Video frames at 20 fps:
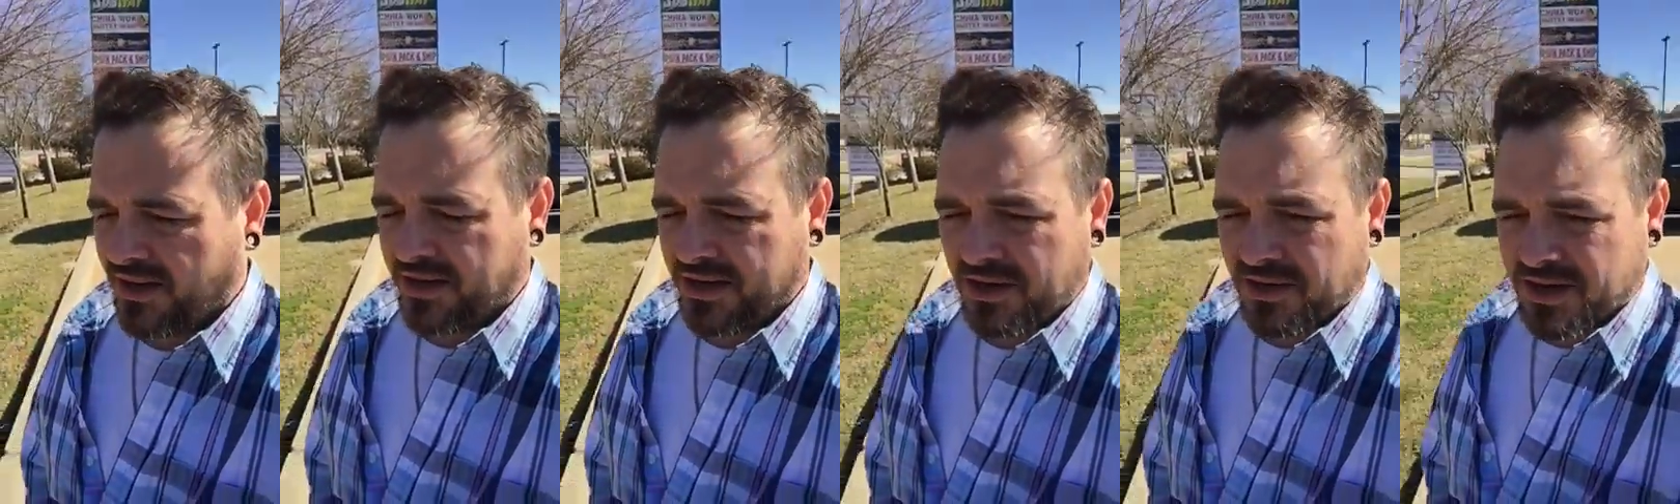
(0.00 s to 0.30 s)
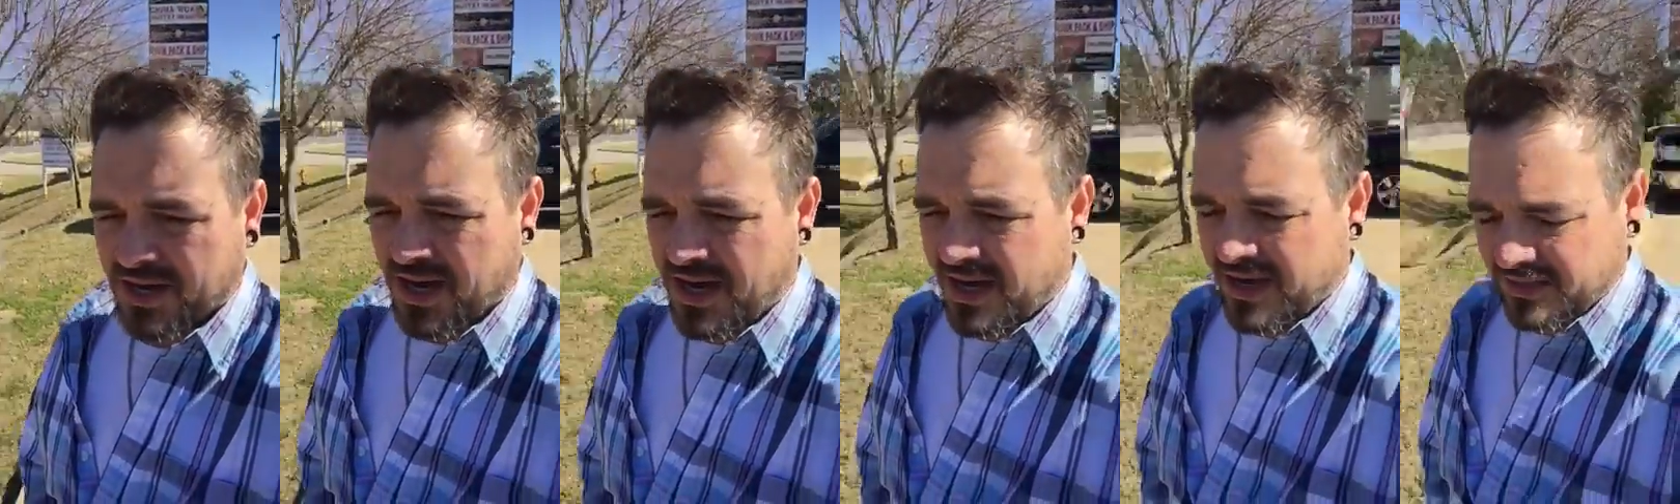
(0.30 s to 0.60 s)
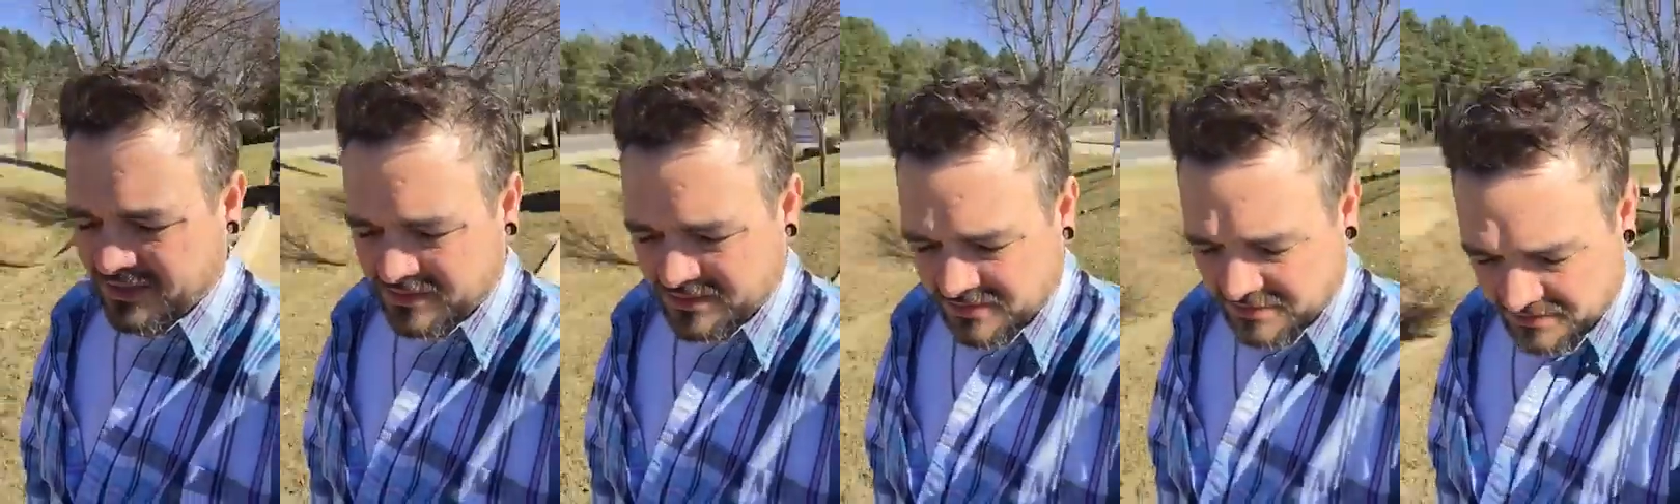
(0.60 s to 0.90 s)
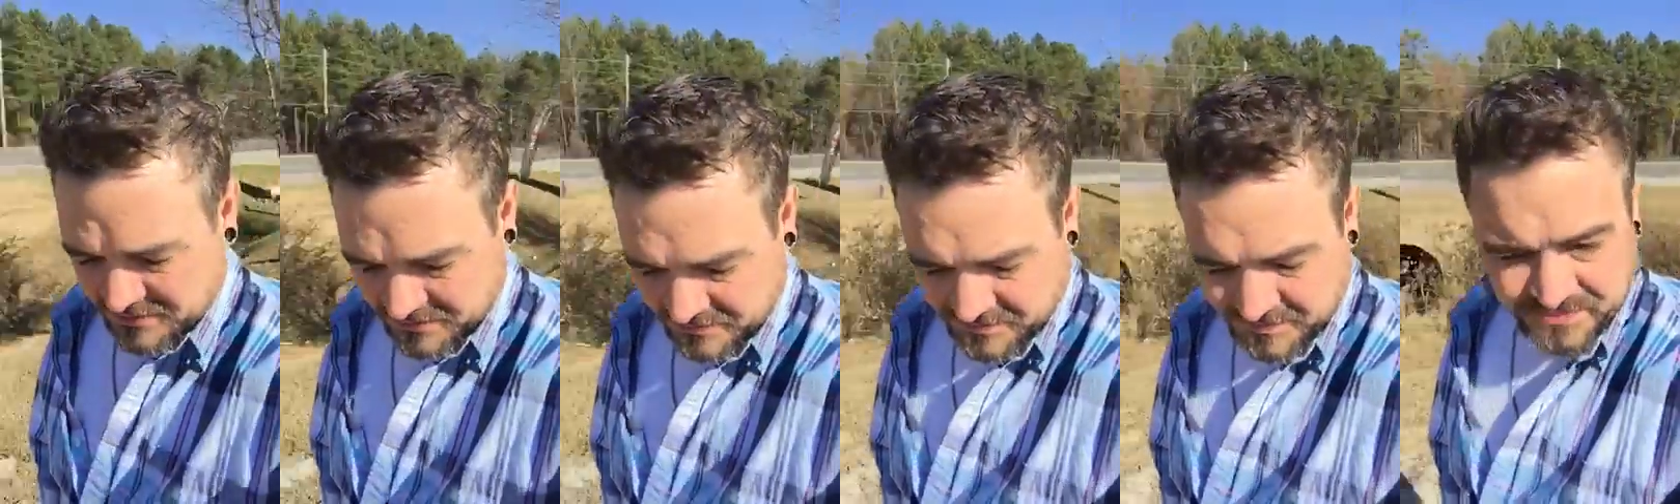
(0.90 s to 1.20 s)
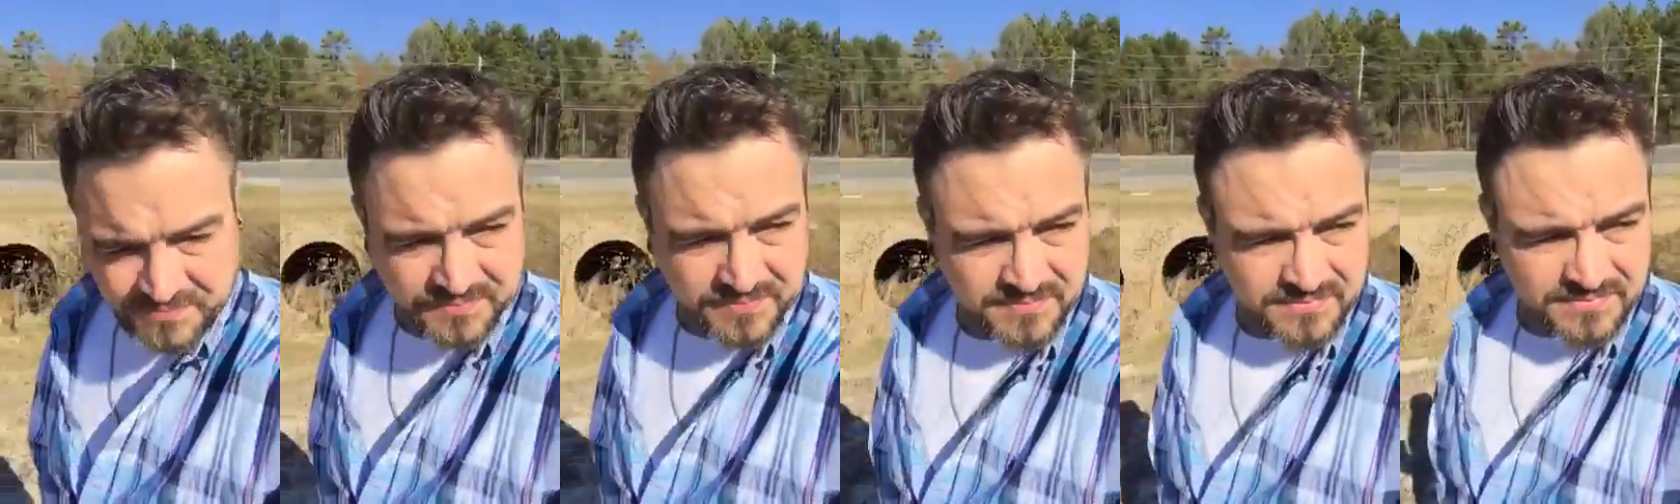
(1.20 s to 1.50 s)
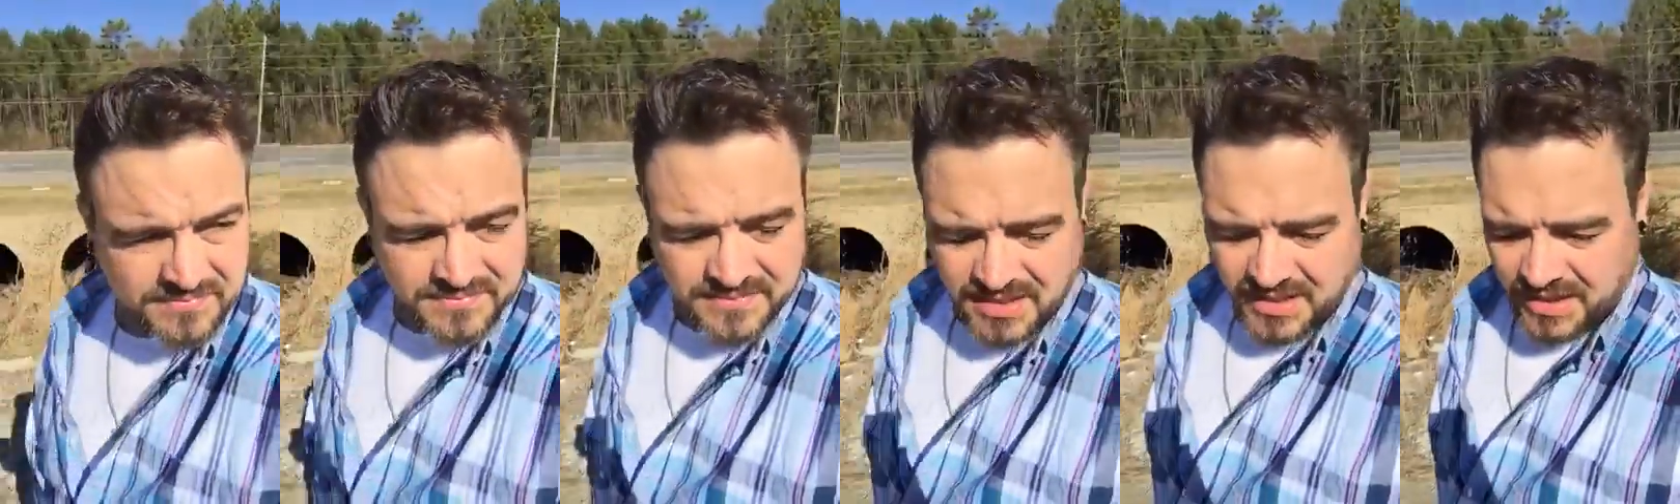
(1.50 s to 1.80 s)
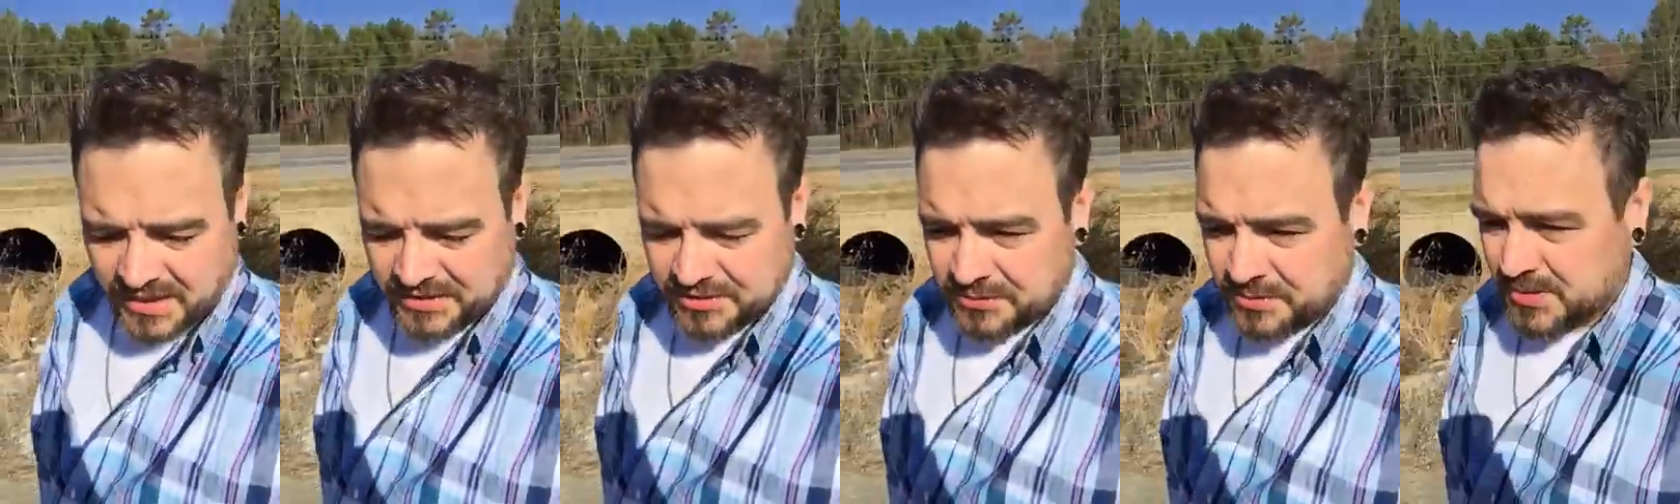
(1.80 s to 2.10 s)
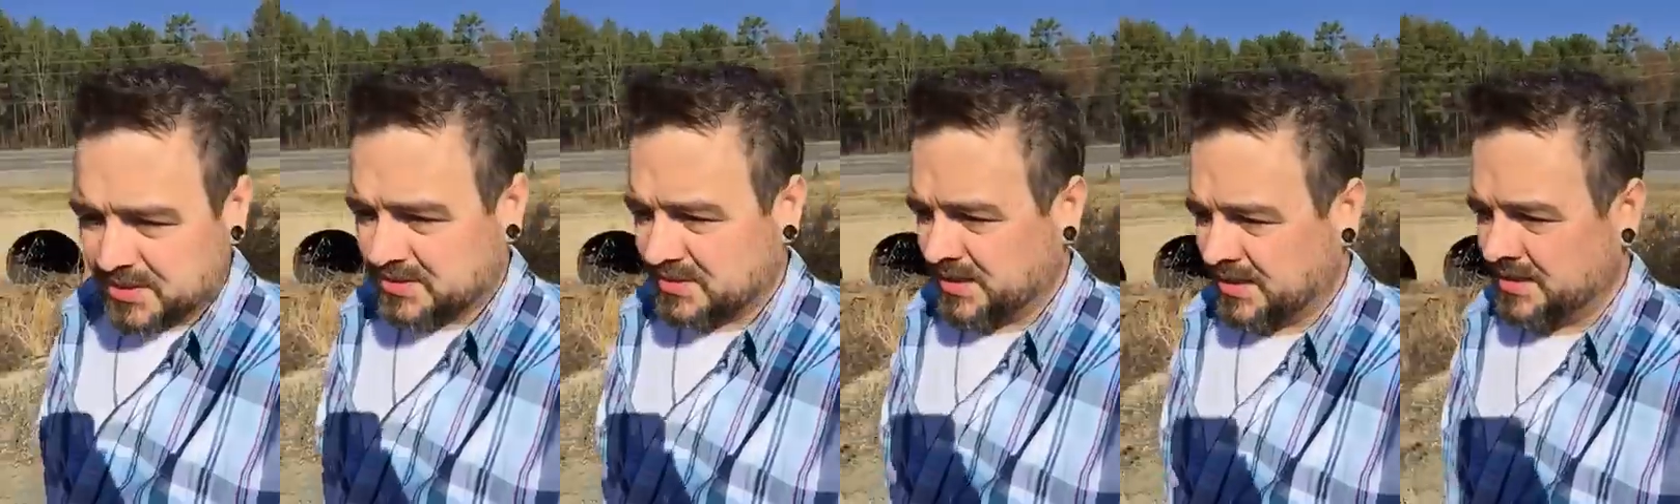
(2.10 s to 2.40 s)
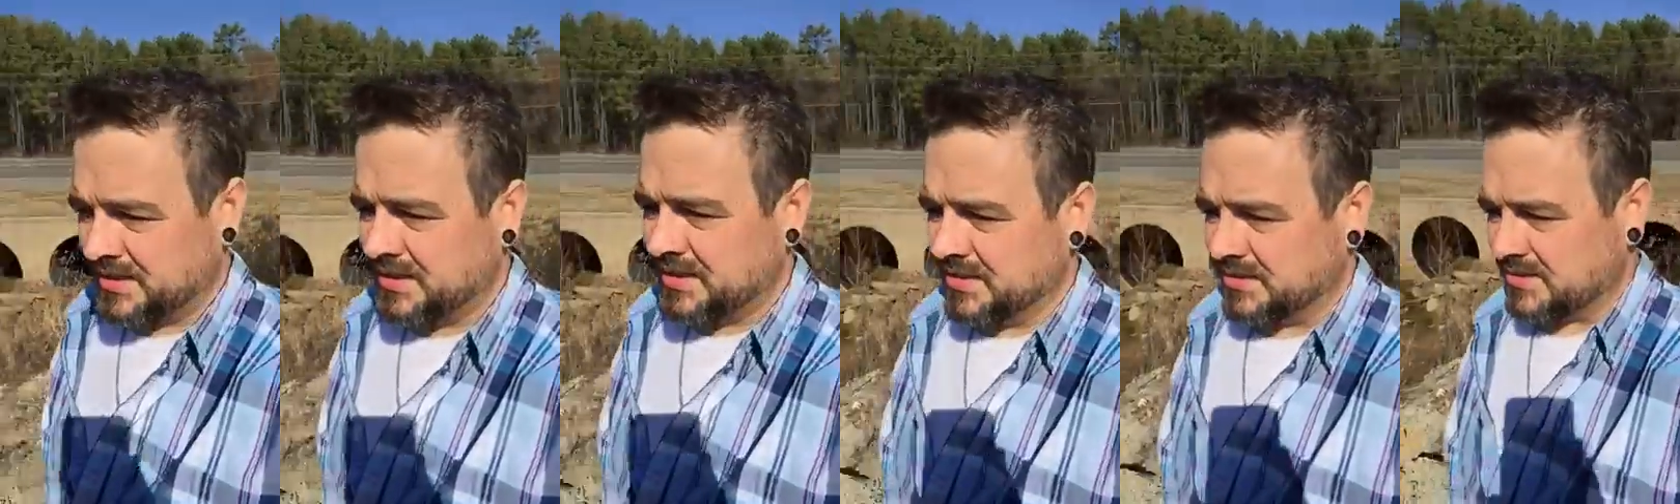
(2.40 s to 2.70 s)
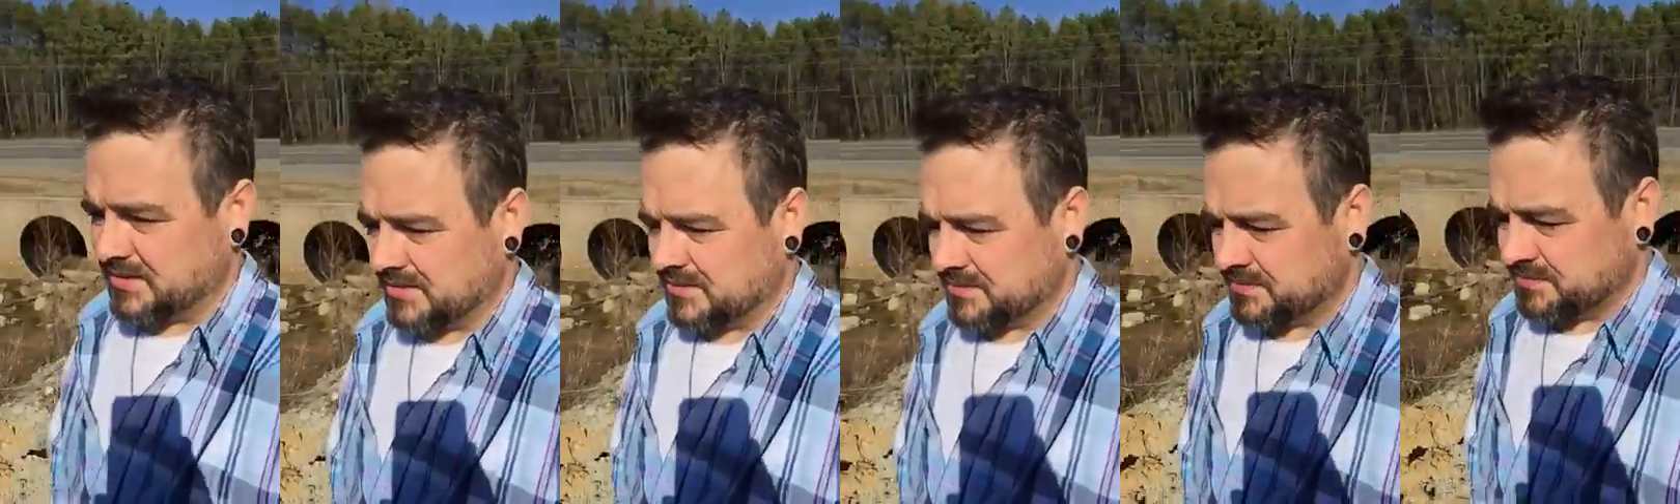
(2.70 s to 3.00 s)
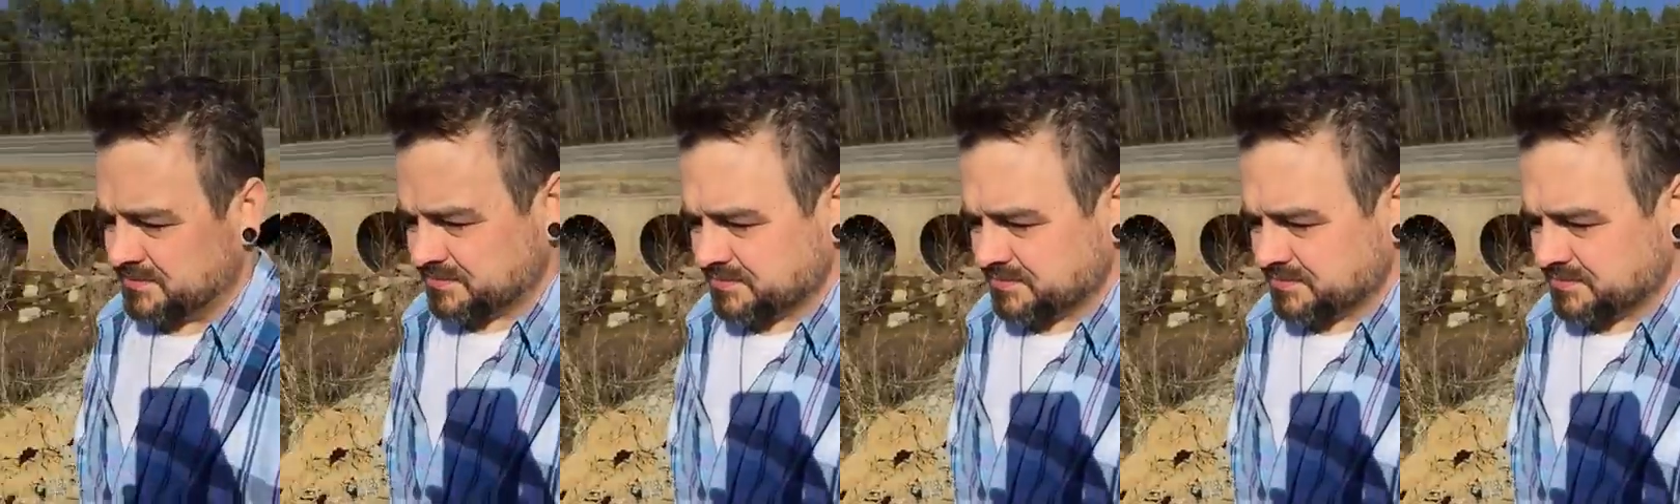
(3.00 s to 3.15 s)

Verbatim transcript: You know, guys, I just want to say this.